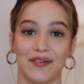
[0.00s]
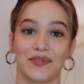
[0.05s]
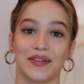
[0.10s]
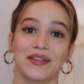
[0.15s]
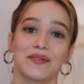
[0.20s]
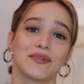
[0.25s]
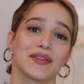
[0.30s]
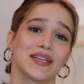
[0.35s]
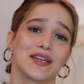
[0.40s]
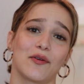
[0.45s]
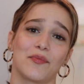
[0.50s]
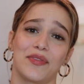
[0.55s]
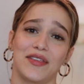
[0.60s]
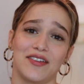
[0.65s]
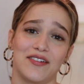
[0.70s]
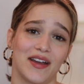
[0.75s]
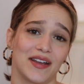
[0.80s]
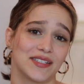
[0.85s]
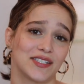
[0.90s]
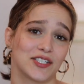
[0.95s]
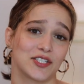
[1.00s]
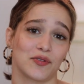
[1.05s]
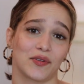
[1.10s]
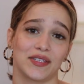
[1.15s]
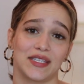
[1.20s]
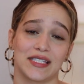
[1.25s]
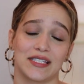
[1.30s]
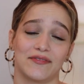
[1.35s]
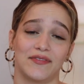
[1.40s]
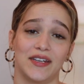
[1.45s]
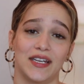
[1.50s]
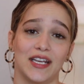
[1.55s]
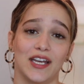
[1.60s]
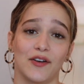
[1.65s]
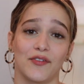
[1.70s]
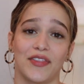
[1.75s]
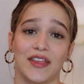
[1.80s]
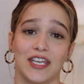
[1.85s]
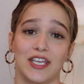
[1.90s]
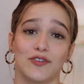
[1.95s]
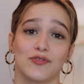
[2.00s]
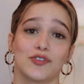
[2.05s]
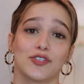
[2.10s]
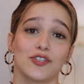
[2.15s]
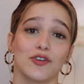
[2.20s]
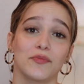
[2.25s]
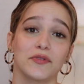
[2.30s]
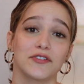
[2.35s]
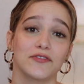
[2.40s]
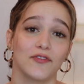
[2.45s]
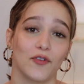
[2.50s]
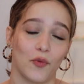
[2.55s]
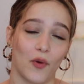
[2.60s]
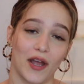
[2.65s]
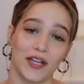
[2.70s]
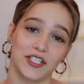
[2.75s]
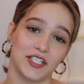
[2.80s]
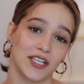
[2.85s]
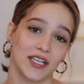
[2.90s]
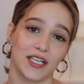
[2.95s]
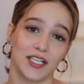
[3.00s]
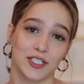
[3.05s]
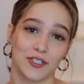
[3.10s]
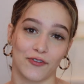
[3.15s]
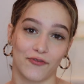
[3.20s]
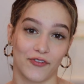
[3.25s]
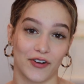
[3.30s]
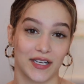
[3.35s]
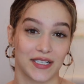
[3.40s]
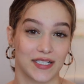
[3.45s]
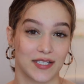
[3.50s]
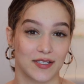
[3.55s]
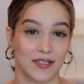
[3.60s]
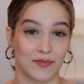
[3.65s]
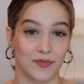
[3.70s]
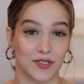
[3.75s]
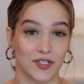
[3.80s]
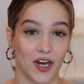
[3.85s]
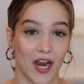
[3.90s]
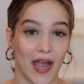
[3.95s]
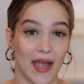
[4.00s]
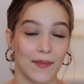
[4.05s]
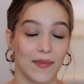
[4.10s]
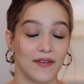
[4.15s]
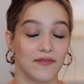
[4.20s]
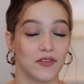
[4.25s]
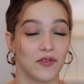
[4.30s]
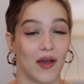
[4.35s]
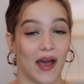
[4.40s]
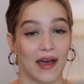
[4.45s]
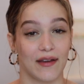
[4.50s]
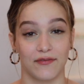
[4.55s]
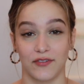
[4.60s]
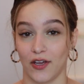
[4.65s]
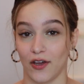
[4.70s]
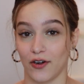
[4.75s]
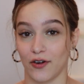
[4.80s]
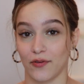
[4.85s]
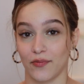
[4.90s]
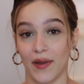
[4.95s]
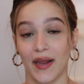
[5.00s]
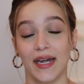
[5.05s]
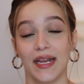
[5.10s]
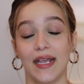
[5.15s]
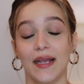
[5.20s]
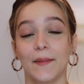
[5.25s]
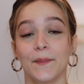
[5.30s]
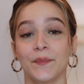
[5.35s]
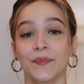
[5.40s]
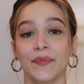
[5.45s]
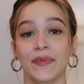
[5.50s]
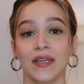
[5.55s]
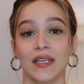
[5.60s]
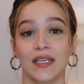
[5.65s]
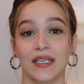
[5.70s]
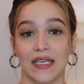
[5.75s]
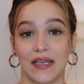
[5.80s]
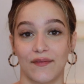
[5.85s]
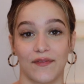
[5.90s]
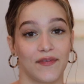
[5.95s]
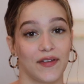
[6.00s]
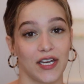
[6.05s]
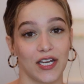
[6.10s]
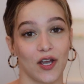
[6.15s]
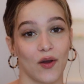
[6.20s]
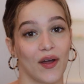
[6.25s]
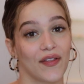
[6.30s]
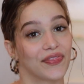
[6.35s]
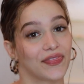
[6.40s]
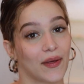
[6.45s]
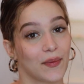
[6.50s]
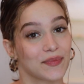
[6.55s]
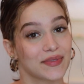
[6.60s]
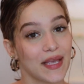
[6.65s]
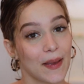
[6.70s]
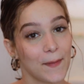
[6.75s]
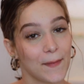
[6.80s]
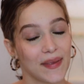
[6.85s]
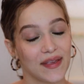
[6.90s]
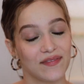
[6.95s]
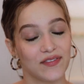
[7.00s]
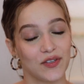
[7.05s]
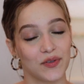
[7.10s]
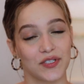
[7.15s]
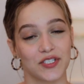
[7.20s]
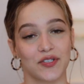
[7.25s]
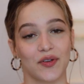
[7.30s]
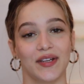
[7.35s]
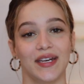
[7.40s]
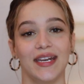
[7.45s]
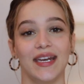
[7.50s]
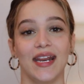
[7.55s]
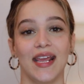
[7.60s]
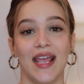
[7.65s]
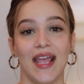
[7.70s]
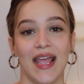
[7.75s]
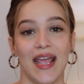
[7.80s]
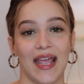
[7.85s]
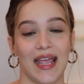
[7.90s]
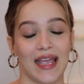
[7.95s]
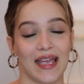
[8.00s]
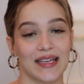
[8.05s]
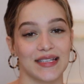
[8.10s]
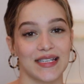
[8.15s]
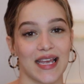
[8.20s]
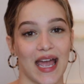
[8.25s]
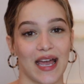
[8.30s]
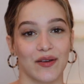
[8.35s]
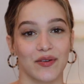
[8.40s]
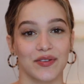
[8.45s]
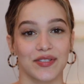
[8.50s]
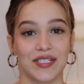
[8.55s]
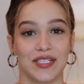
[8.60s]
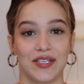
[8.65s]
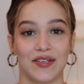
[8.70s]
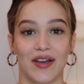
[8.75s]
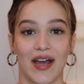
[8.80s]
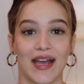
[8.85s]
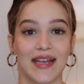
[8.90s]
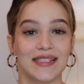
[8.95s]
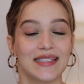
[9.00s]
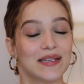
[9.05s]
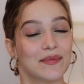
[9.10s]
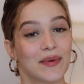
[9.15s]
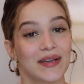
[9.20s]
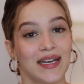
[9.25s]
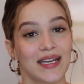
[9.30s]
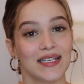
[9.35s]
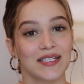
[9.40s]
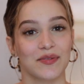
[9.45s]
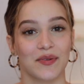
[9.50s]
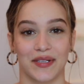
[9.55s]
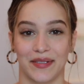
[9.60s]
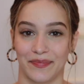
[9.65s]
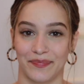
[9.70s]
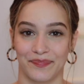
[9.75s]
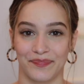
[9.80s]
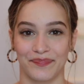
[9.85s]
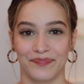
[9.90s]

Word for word: really, really hope that you guys enjoyed this video. Thank you so much for watching. Don't forget to subscribe if you have not already. Give the video a thumbs up if you enjoy it, and I will see you guys in my next one.